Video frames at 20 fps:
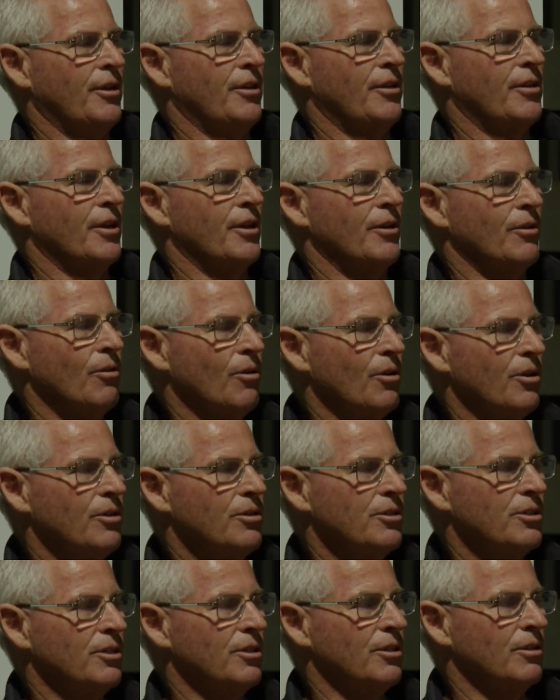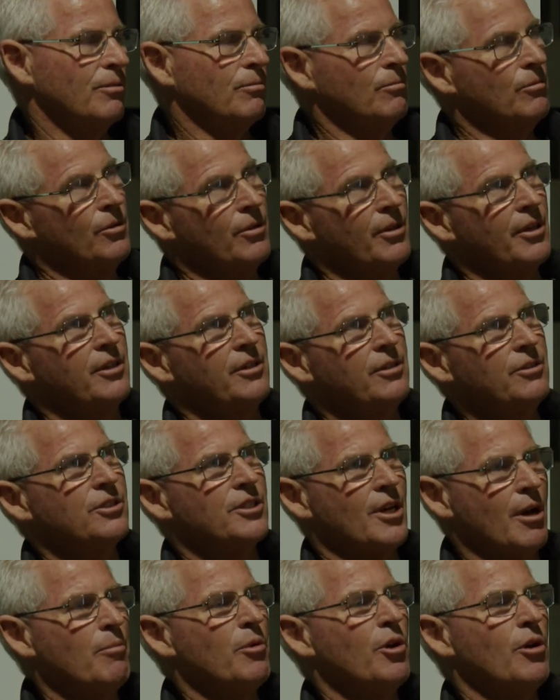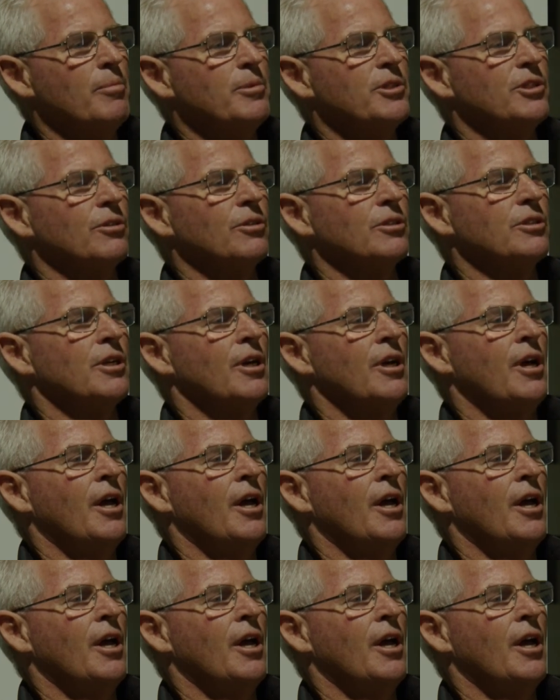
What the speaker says: They're not using, well, they use some herbicides.